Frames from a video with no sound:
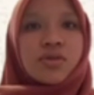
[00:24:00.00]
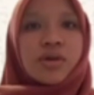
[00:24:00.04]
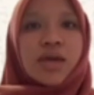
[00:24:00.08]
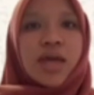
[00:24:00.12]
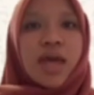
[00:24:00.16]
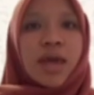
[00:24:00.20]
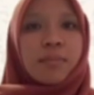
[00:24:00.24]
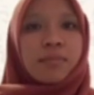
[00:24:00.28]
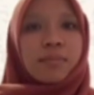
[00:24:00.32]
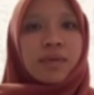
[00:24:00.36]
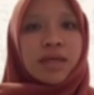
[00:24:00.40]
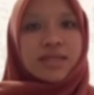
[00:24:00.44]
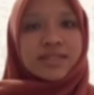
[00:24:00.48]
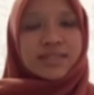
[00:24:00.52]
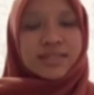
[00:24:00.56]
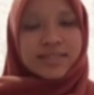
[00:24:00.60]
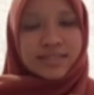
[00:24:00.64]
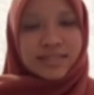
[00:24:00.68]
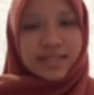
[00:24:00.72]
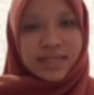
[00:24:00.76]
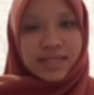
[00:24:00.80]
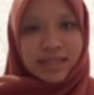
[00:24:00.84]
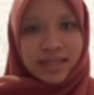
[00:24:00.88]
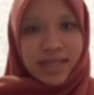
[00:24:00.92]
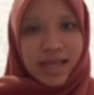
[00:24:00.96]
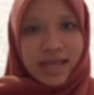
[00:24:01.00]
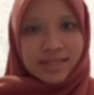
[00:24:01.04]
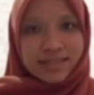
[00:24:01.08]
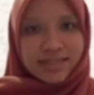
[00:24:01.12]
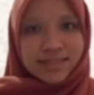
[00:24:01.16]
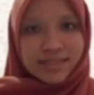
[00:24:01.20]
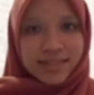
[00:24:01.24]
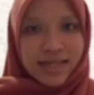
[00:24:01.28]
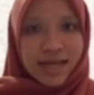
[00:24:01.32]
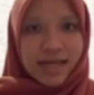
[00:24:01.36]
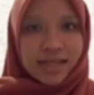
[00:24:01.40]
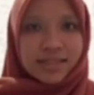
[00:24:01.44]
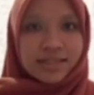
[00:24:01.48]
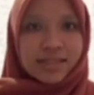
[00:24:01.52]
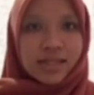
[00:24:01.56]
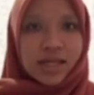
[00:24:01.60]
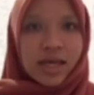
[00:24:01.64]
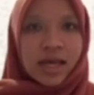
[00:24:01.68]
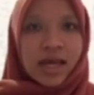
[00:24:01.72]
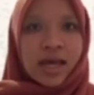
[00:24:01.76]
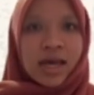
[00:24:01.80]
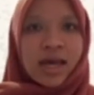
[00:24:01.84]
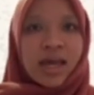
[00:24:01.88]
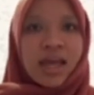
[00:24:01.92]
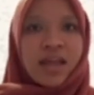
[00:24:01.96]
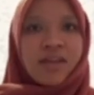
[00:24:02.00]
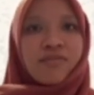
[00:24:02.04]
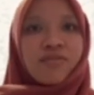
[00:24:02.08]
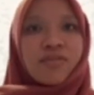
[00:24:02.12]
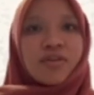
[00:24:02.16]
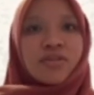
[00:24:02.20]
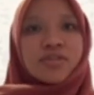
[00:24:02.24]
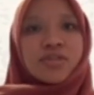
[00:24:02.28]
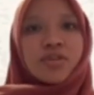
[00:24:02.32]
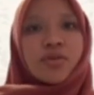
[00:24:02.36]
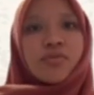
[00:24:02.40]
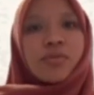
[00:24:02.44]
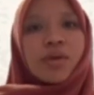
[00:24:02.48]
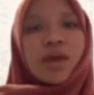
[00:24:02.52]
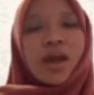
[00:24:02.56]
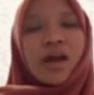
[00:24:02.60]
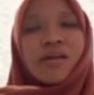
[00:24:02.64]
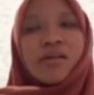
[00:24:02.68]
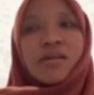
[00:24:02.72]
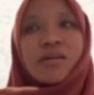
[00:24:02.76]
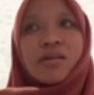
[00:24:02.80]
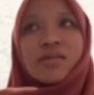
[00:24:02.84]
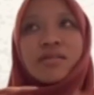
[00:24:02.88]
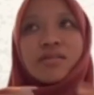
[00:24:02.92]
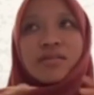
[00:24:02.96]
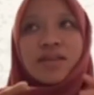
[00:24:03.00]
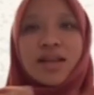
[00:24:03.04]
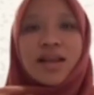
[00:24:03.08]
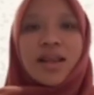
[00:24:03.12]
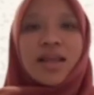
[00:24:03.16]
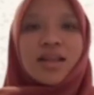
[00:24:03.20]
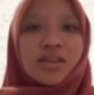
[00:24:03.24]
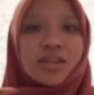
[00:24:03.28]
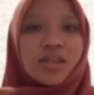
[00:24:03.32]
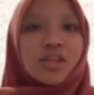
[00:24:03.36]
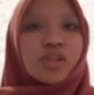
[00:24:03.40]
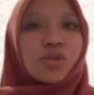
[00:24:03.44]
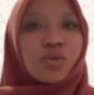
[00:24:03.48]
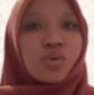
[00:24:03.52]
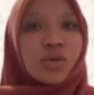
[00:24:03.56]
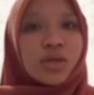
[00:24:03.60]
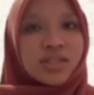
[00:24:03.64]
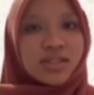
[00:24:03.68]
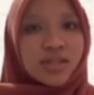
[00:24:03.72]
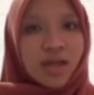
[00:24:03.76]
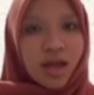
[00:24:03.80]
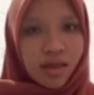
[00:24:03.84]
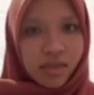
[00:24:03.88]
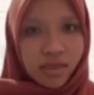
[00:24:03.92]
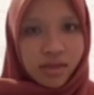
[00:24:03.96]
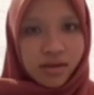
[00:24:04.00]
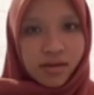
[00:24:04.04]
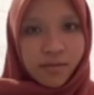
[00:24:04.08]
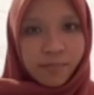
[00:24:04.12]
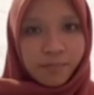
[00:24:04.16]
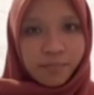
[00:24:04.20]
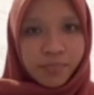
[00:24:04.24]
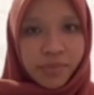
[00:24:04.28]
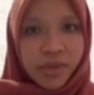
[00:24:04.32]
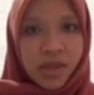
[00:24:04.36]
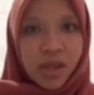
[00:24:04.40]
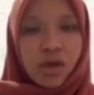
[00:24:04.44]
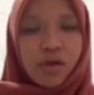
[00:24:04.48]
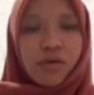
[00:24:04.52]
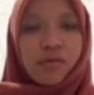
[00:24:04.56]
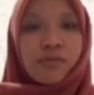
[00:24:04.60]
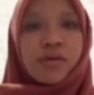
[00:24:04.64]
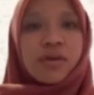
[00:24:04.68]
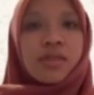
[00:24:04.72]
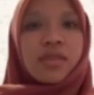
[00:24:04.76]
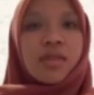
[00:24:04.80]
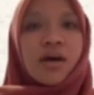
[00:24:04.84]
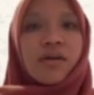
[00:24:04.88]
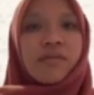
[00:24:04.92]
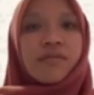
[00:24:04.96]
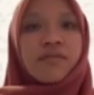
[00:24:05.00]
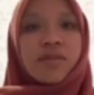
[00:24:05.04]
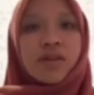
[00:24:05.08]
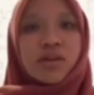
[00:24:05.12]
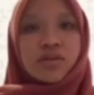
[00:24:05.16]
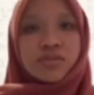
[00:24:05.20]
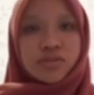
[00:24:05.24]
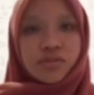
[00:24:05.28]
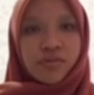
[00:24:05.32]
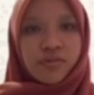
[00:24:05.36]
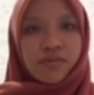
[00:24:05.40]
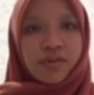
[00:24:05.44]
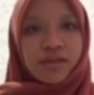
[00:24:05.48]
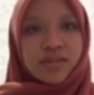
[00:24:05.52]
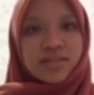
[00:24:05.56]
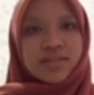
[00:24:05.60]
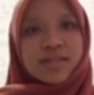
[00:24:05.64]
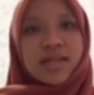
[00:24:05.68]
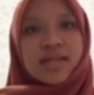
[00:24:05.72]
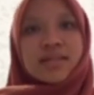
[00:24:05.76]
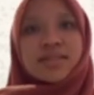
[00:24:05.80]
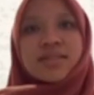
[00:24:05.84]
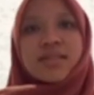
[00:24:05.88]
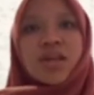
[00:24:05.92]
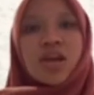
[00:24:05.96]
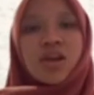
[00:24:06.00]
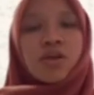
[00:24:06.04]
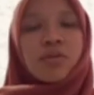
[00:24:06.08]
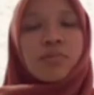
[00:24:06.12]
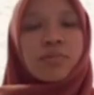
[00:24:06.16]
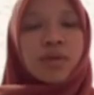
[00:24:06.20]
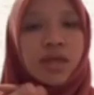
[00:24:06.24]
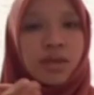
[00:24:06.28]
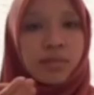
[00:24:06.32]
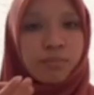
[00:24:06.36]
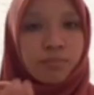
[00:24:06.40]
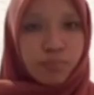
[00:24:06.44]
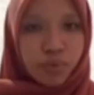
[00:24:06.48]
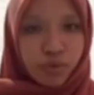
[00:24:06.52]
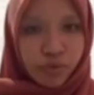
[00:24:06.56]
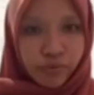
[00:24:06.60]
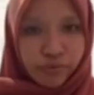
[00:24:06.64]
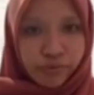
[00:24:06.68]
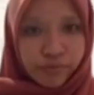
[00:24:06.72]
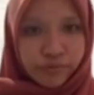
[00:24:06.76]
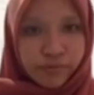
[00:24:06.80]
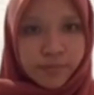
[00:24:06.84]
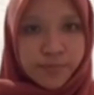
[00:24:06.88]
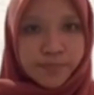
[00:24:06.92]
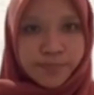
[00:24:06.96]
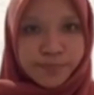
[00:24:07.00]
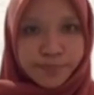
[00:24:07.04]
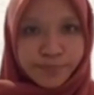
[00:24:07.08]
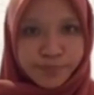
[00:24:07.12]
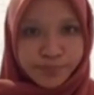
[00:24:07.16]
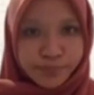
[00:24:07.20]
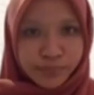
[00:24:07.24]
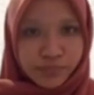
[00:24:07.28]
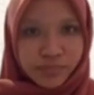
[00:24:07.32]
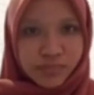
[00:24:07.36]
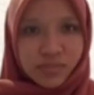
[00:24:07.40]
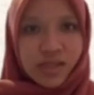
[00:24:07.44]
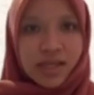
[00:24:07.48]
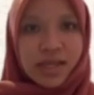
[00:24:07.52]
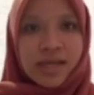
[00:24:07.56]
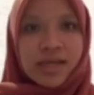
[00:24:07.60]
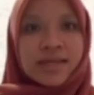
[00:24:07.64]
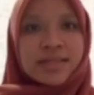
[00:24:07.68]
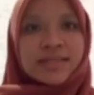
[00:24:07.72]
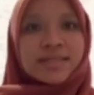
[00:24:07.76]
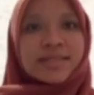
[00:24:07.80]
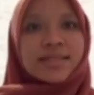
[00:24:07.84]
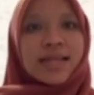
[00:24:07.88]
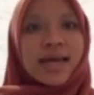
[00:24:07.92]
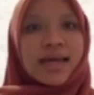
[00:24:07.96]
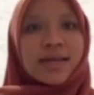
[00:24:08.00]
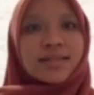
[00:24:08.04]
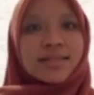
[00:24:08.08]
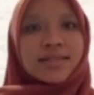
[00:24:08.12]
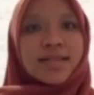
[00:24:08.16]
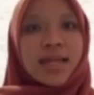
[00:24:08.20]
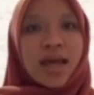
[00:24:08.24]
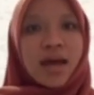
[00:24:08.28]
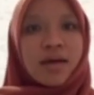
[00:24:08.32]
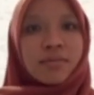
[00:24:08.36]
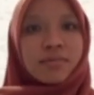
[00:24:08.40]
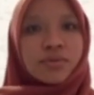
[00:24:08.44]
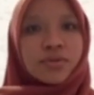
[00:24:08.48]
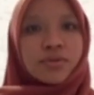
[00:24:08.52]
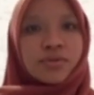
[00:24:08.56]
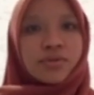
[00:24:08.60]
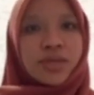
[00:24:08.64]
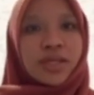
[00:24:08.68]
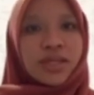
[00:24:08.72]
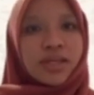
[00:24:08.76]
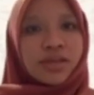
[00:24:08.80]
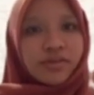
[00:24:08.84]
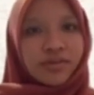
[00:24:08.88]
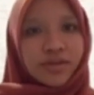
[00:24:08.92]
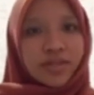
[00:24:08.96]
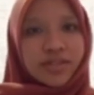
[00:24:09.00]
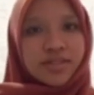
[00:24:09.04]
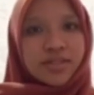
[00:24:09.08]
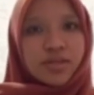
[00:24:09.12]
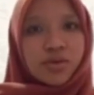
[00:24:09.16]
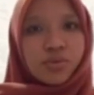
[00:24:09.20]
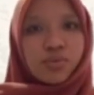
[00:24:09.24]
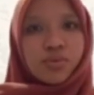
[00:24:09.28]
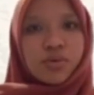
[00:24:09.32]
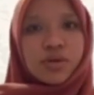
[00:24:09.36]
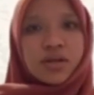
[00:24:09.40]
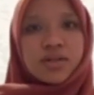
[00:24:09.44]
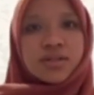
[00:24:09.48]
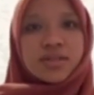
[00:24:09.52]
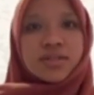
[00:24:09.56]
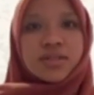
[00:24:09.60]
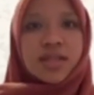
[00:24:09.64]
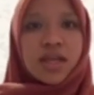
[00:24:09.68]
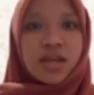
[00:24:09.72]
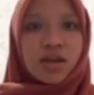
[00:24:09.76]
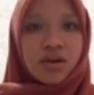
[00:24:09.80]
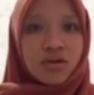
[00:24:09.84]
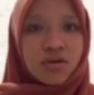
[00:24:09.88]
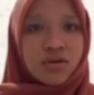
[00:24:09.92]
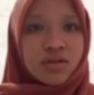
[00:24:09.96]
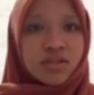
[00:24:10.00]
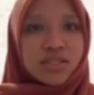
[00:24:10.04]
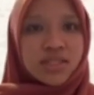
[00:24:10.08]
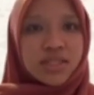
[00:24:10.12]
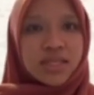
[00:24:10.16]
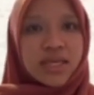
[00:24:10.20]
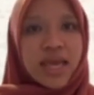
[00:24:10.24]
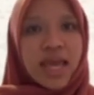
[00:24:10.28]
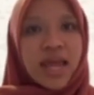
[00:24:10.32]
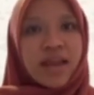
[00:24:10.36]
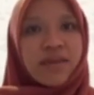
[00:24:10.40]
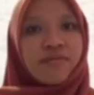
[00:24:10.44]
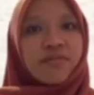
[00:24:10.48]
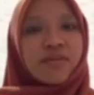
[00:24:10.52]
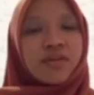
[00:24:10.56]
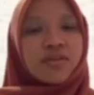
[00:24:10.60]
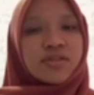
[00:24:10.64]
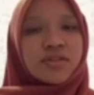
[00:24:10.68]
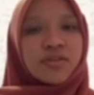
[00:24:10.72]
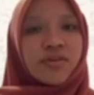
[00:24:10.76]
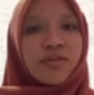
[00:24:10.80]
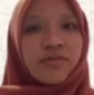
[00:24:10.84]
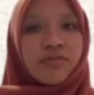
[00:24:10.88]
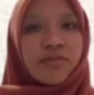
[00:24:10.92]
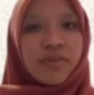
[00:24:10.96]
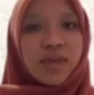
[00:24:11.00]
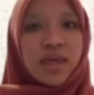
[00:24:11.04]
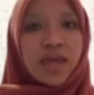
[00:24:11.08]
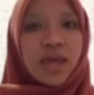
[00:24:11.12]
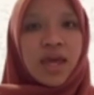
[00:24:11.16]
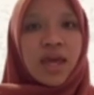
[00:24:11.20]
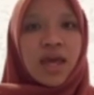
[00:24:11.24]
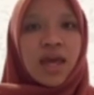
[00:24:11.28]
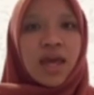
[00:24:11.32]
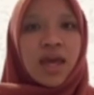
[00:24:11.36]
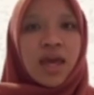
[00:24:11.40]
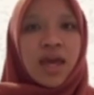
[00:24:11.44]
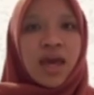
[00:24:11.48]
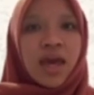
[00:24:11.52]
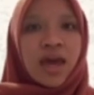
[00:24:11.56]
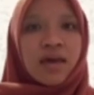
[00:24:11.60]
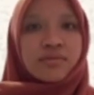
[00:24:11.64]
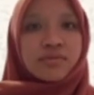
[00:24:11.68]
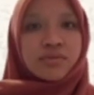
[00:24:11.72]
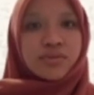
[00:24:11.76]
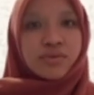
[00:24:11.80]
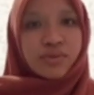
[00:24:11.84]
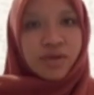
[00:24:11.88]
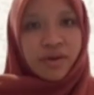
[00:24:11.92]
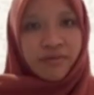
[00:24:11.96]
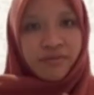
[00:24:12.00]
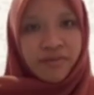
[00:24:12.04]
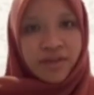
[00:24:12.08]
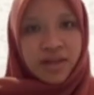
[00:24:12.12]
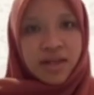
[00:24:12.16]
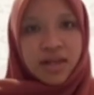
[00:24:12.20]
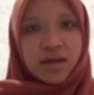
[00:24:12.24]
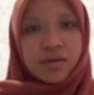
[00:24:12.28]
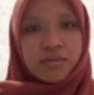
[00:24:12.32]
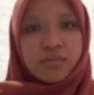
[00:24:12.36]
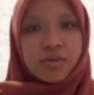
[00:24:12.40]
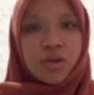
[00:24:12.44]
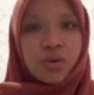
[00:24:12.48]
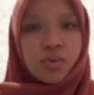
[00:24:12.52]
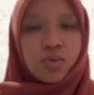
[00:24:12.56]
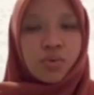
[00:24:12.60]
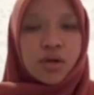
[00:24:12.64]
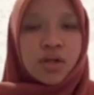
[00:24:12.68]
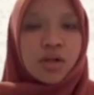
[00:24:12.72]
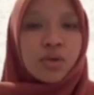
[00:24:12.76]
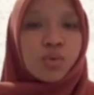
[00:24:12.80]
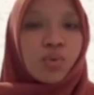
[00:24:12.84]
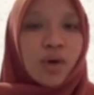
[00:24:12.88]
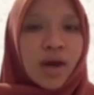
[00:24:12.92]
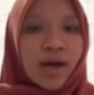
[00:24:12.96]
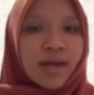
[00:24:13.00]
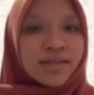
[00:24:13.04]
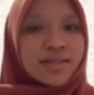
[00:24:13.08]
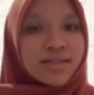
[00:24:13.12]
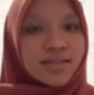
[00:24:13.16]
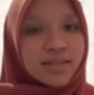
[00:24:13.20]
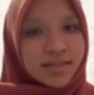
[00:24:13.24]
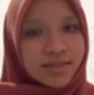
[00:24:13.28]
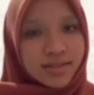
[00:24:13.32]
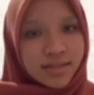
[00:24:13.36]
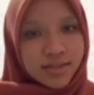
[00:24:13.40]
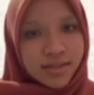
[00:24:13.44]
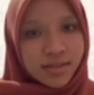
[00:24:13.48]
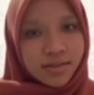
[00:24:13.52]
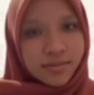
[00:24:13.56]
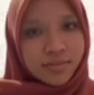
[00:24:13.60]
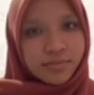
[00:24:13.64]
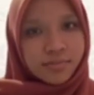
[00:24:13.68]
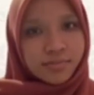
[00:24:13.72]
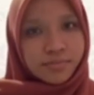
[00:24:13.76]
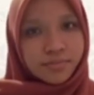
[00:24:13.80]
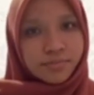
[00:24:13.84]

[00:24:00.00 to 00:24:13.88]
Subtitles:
can be seen that science and philosophy are related to each other. Without philosophy, science cannot be improved. Science helps to increase the world's technology, and philosophy helps to develop the worldwide system.